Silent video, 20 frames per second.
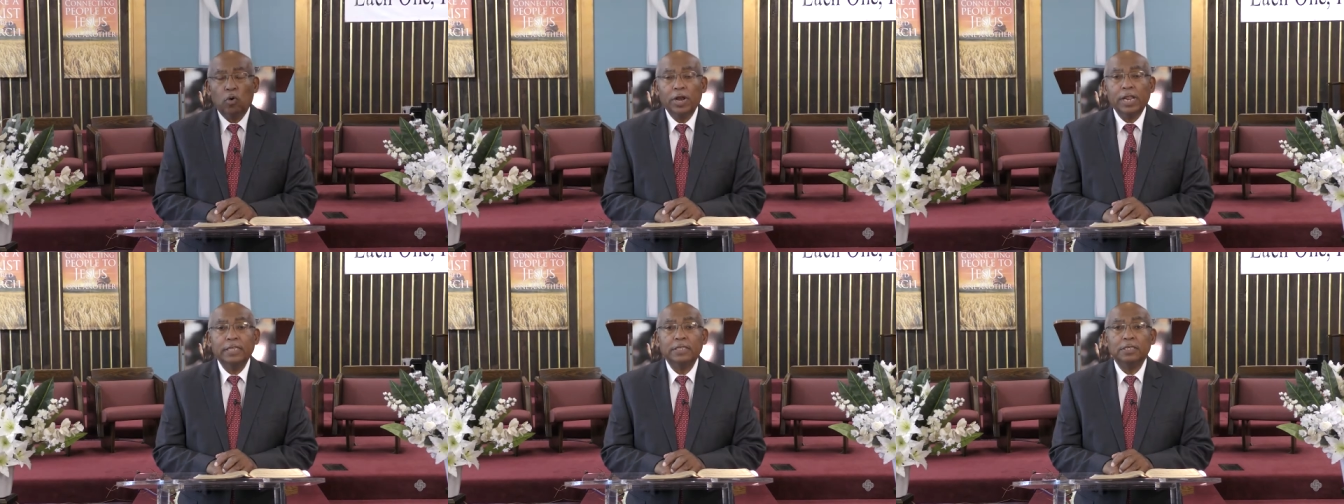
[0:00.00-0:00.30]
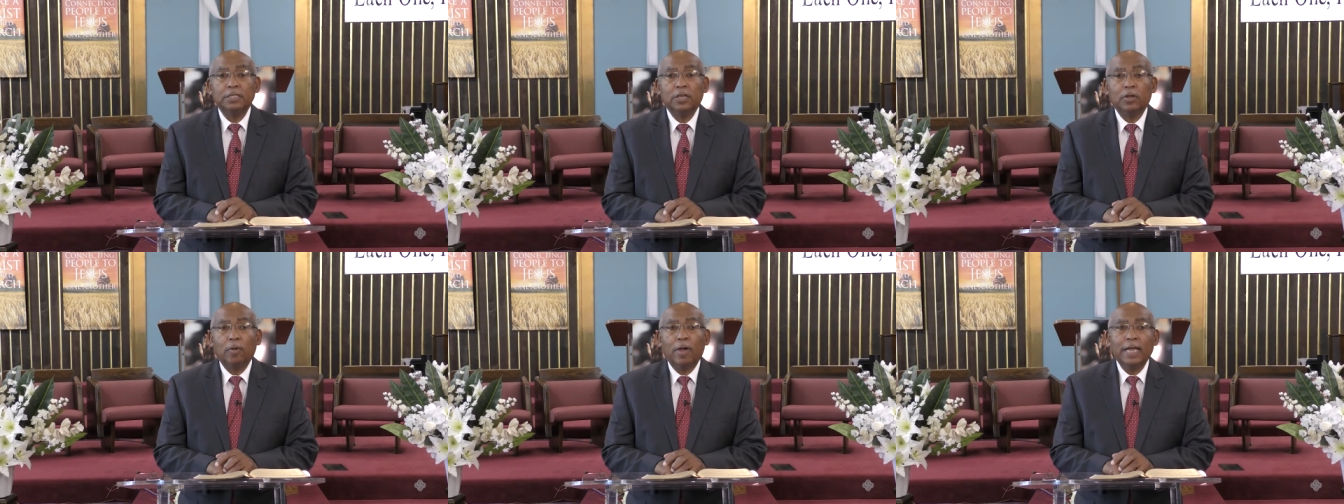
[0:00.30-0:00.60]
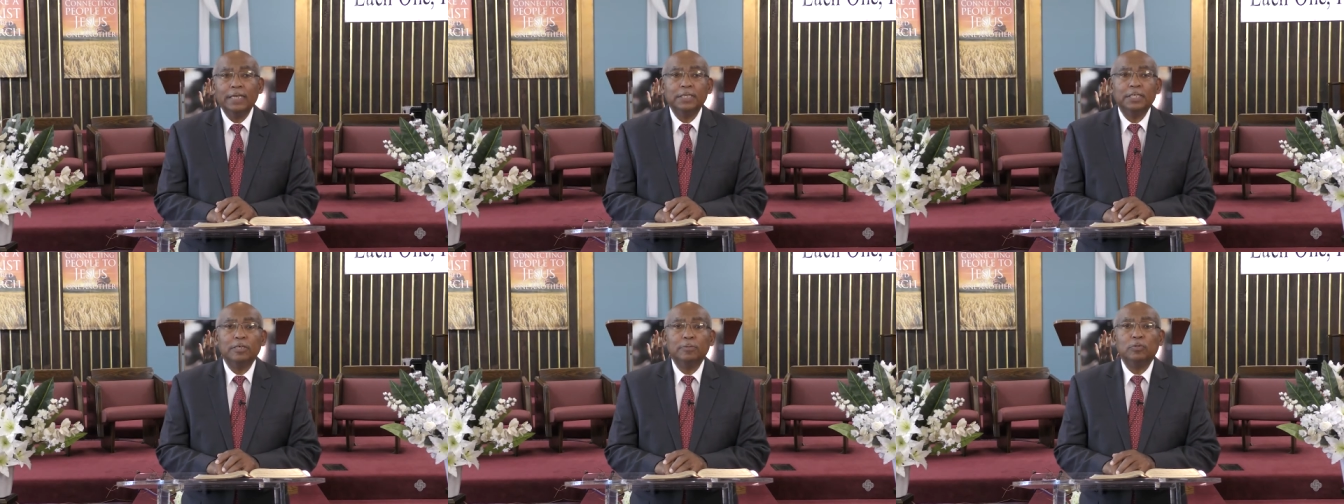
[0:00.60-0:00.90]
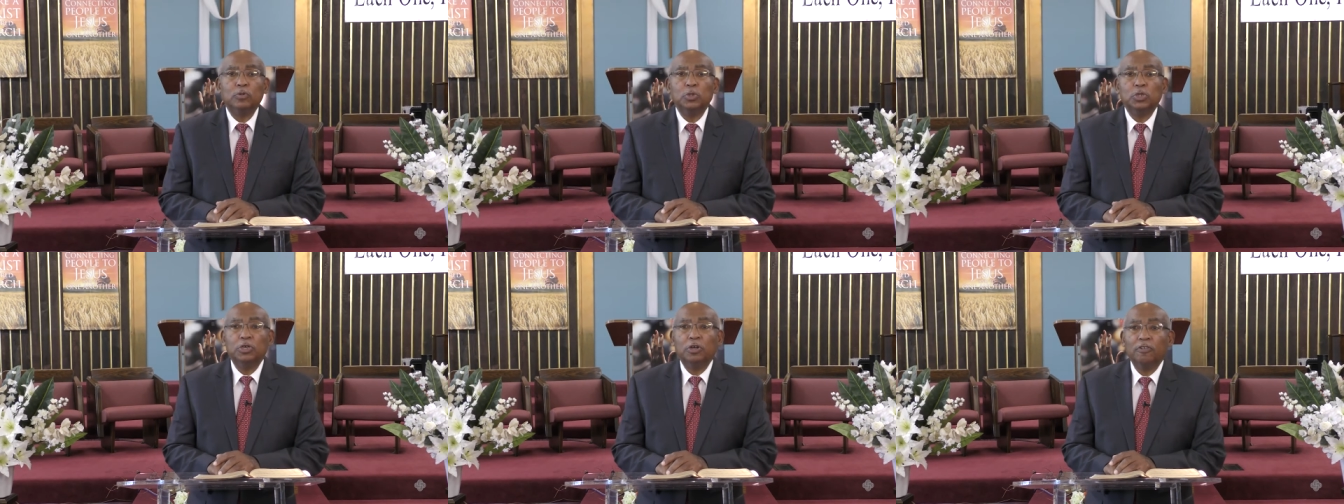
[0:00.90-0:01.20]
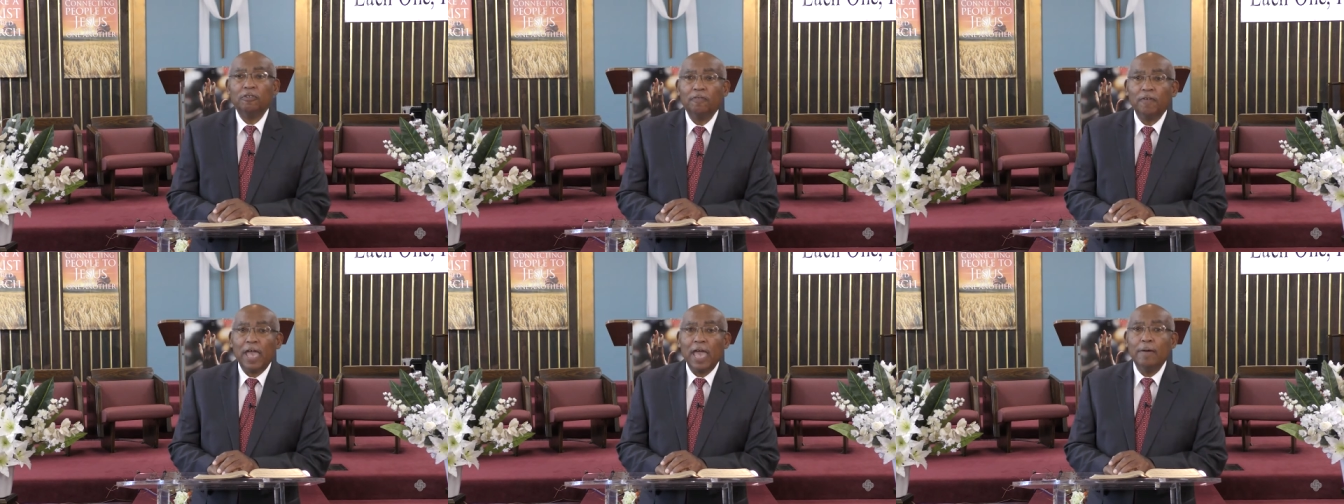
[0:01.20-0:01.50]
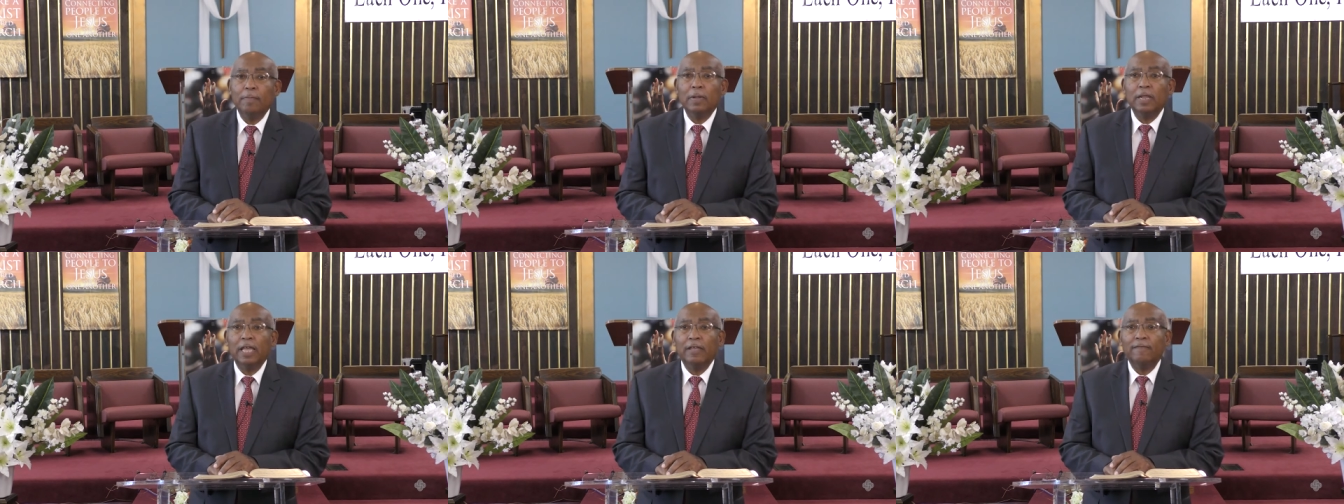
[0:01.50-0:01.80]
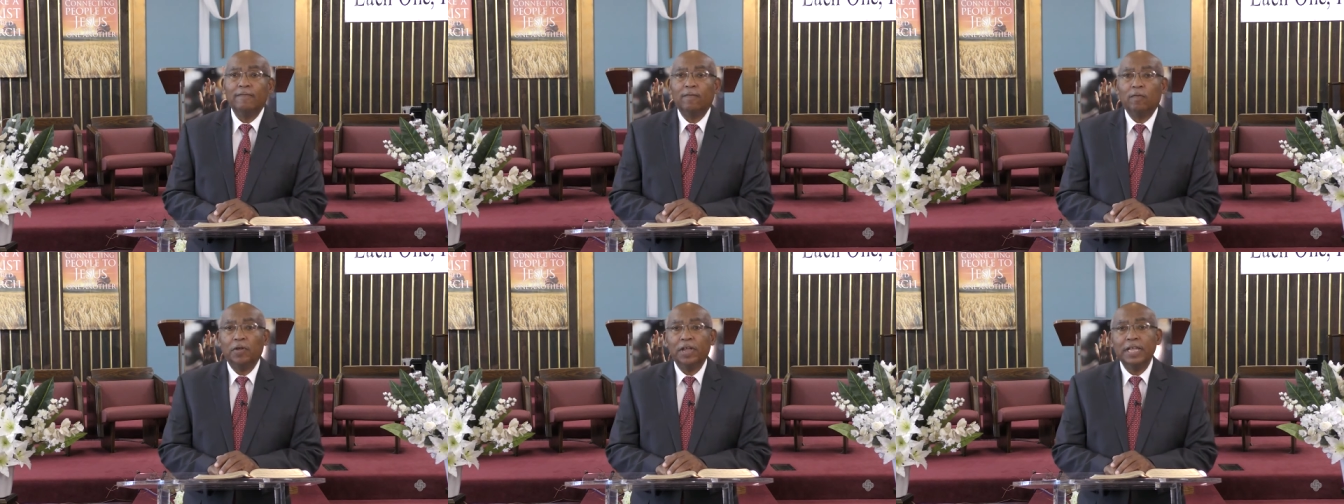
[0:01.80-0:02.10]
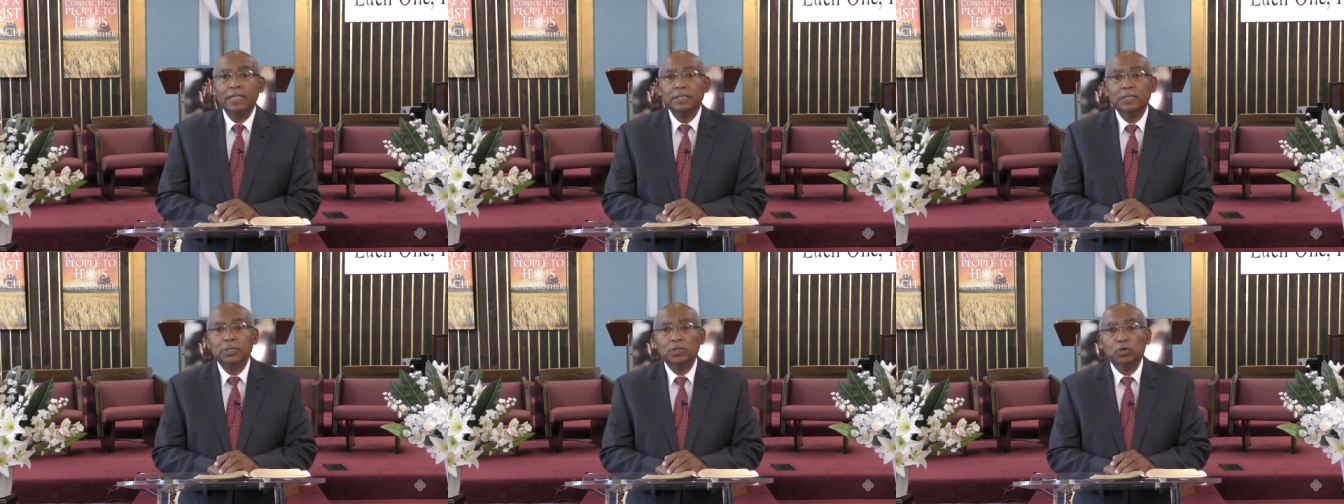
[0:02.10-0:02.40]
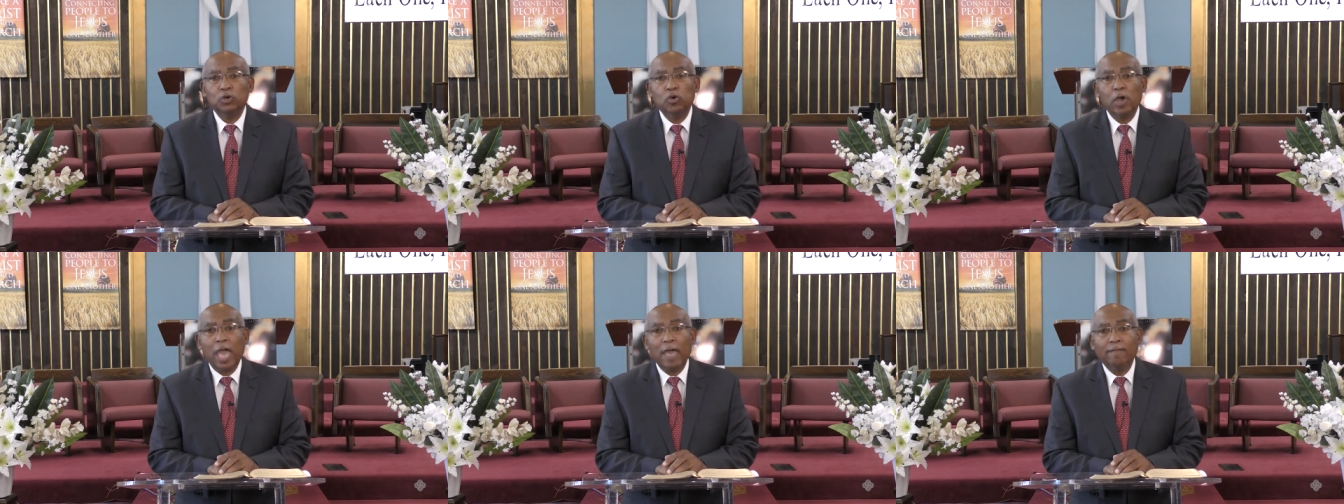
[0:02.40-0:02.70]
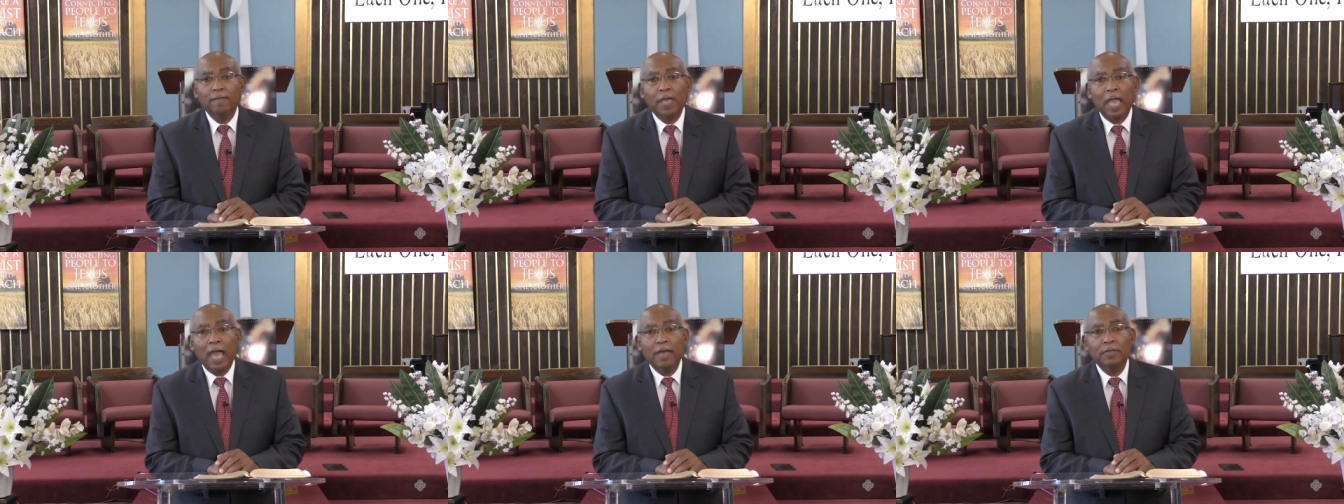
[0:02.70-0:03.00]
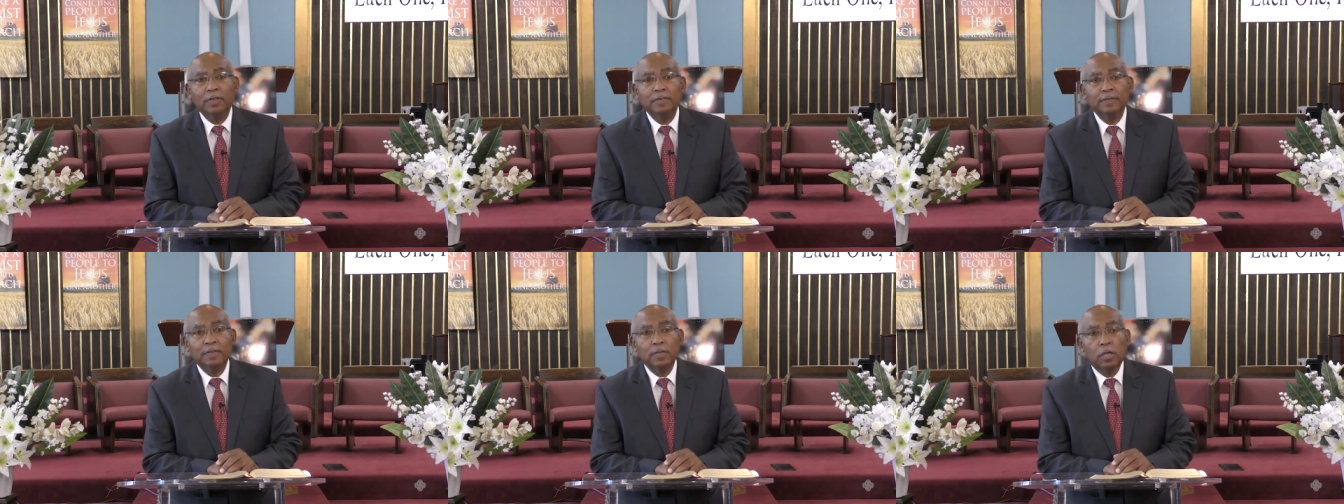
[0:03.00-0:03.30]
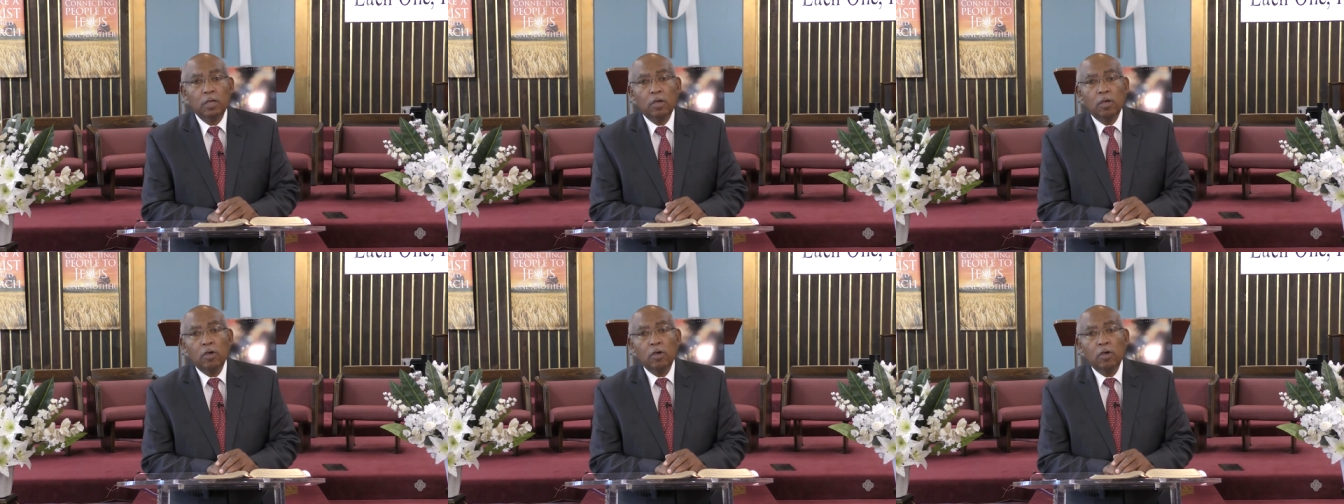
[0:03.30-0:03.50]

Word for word: Good morning to the Christ Temple Church family and friends who have gathered